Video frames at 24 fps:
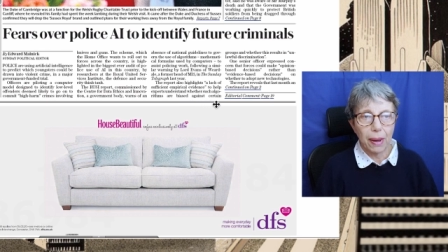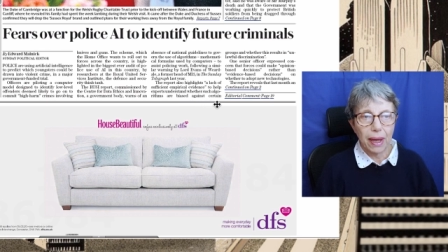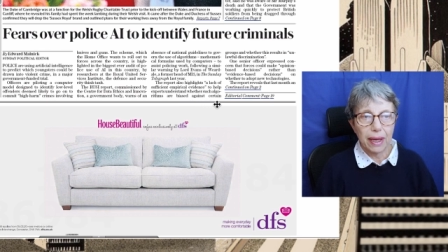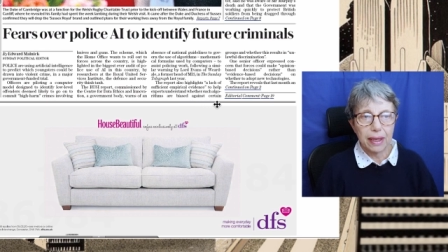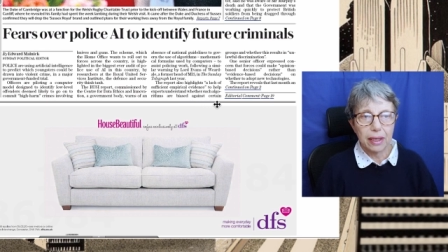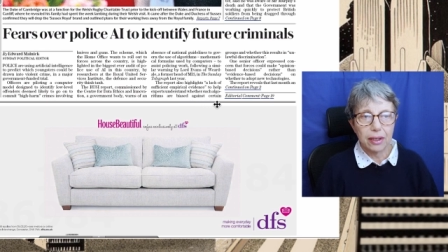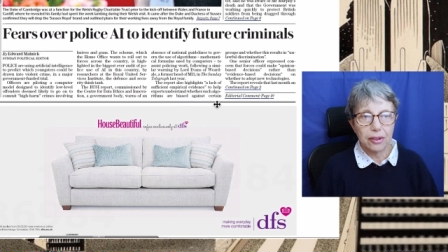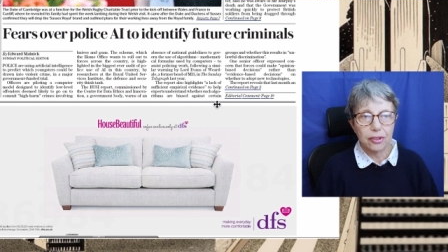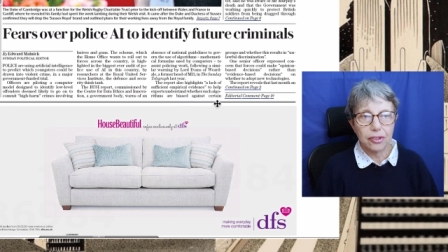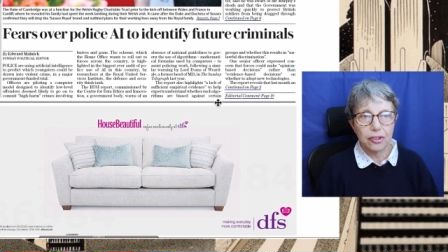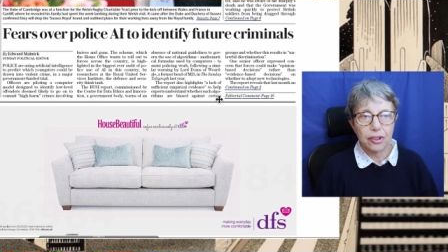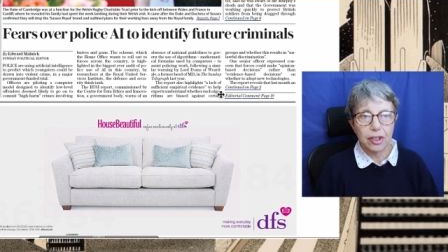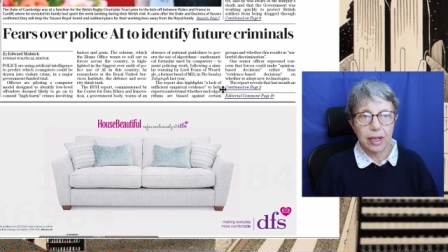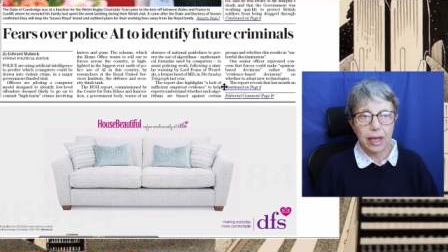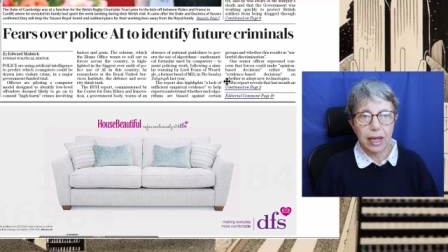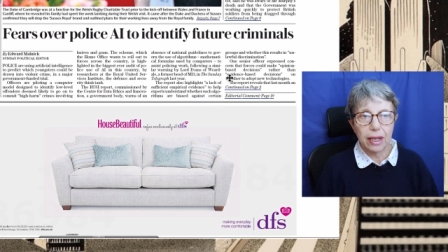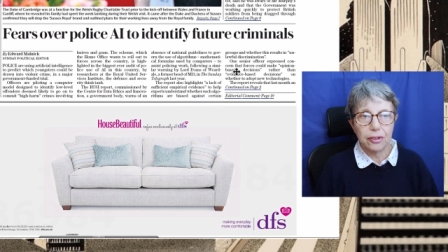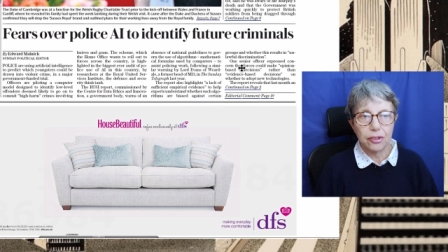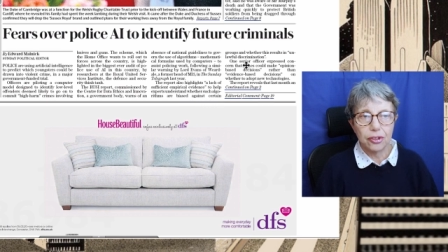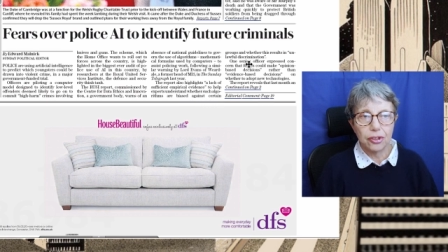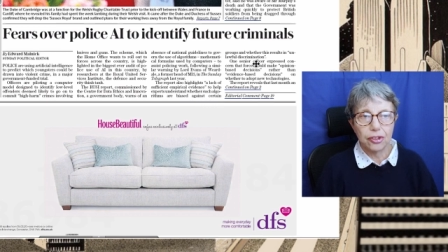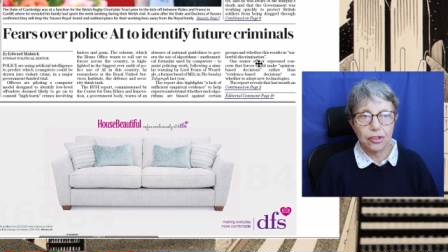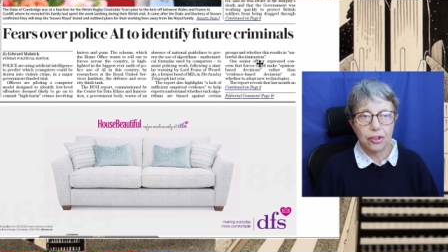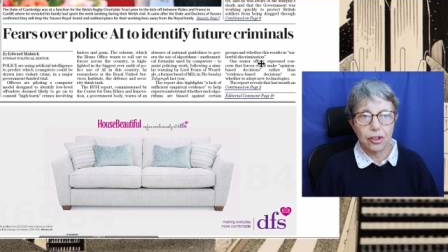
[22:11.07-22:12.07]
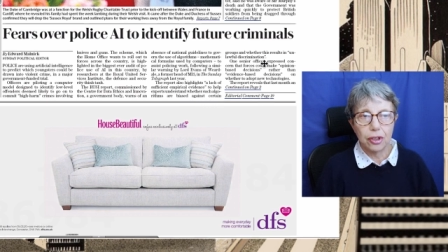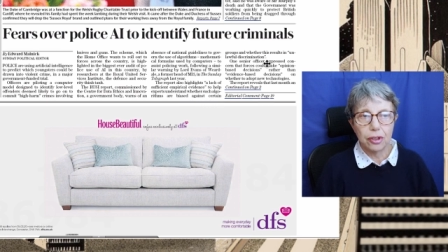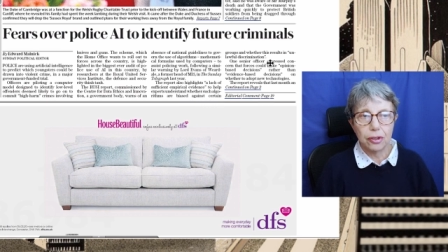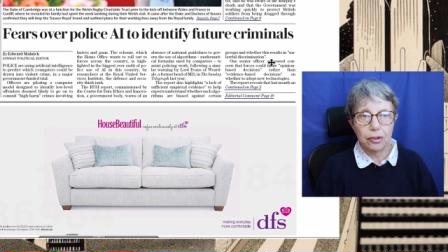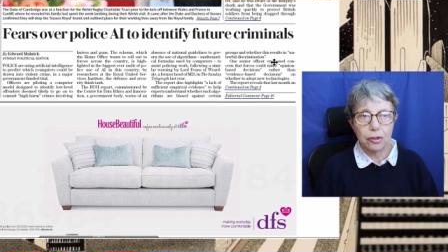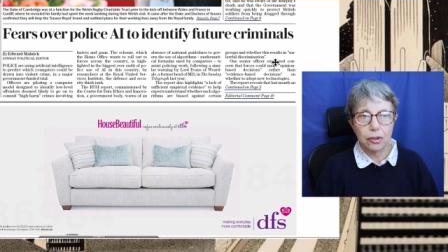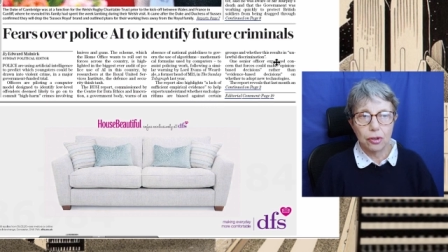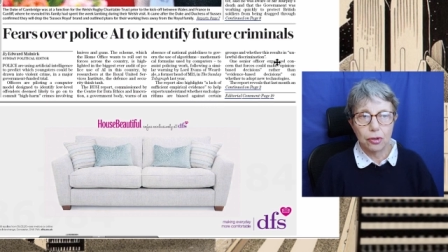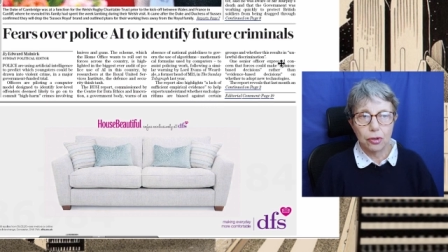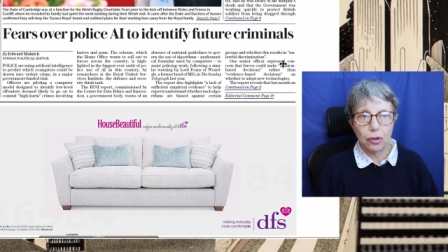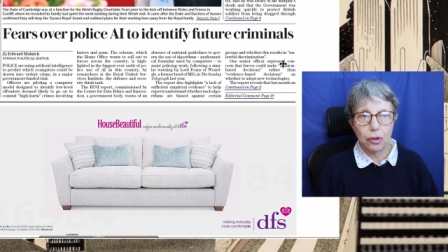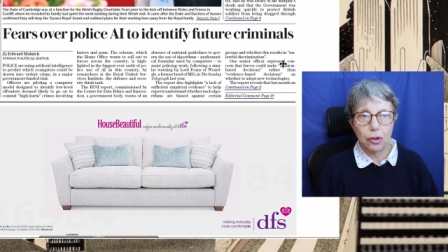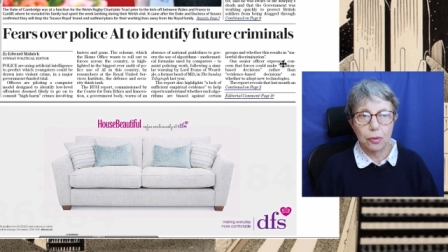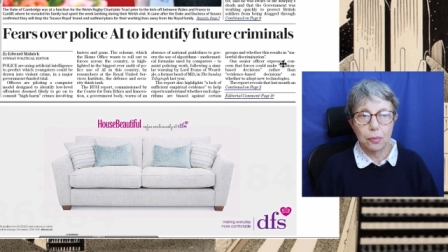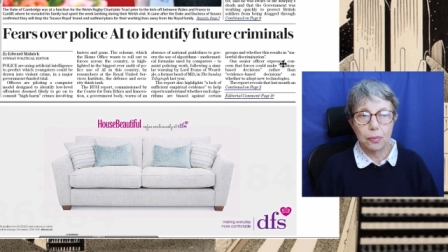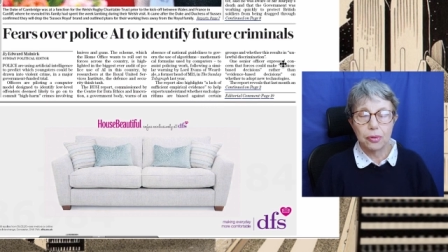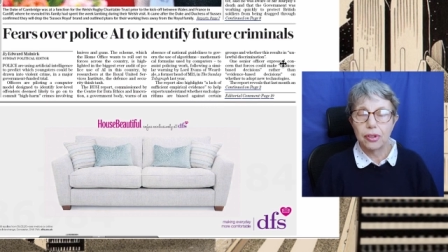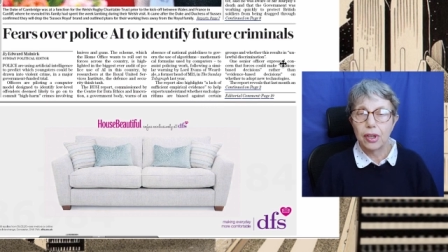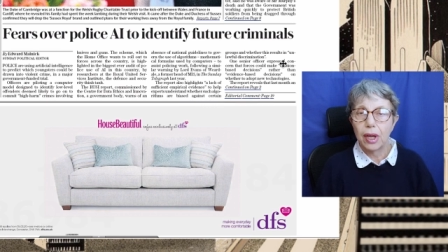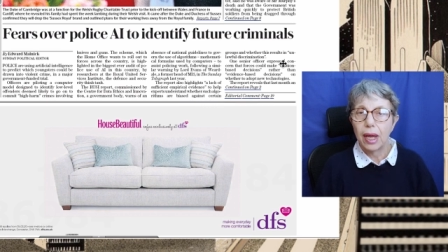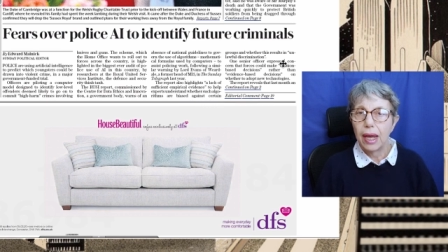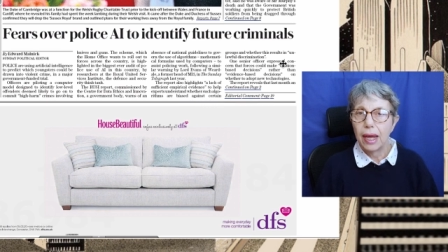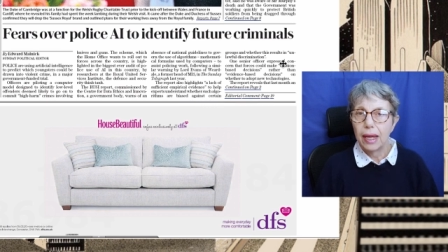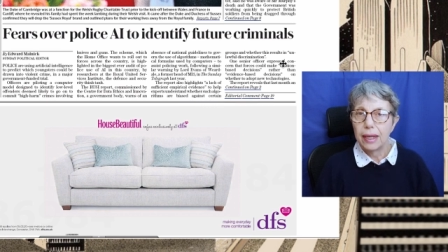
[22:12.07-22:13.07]
biased against certain
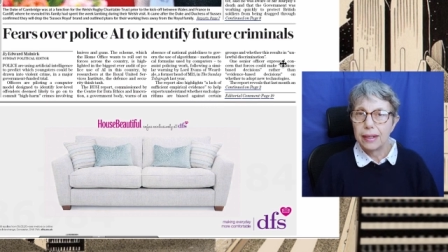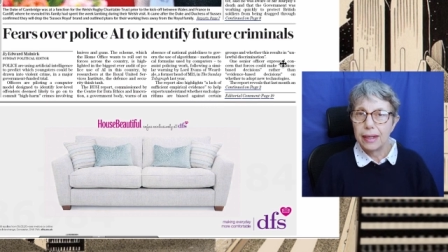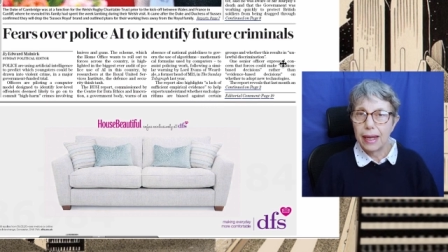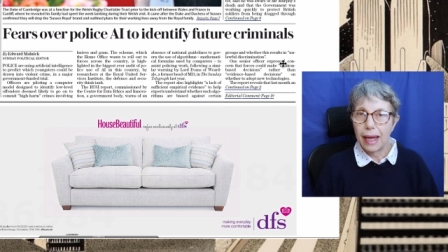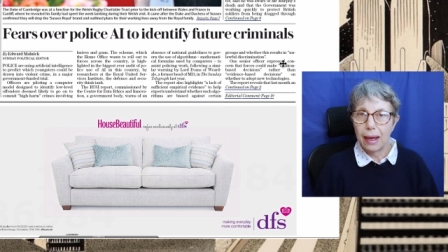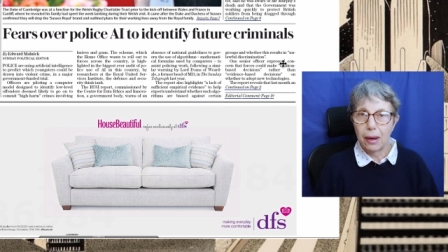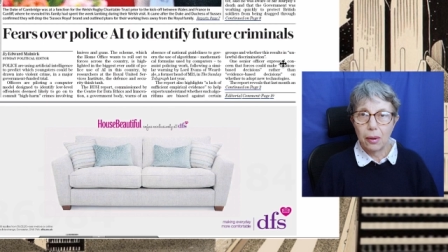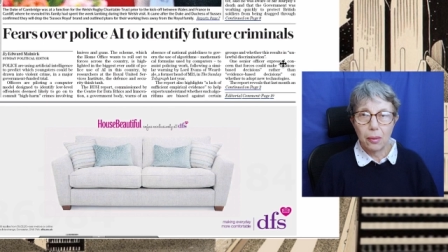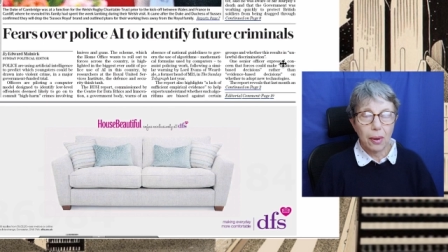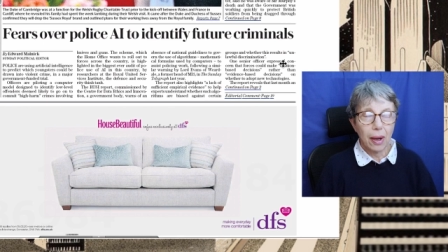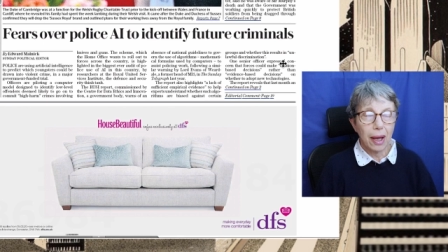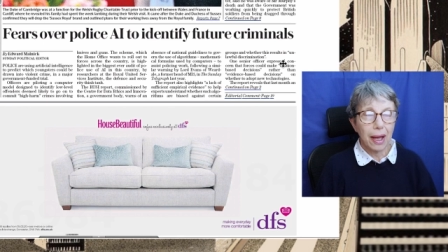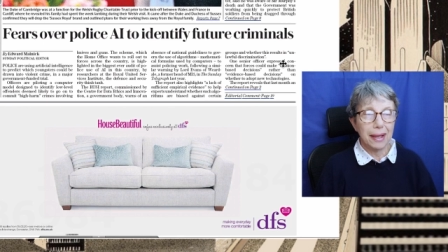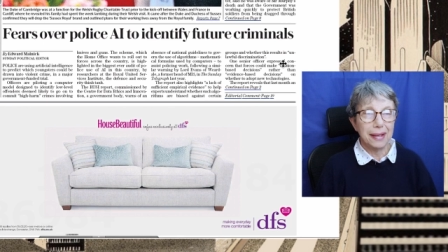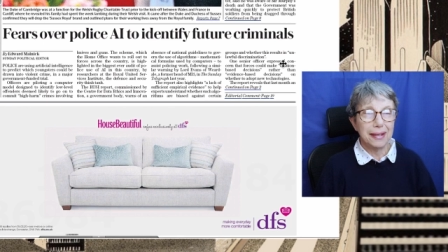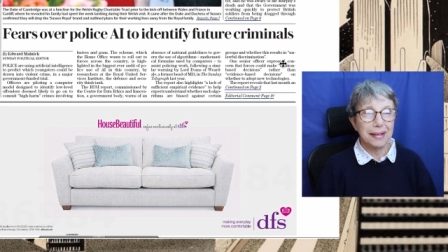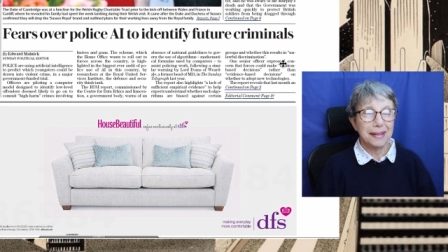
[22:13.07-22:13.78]
groups. Now,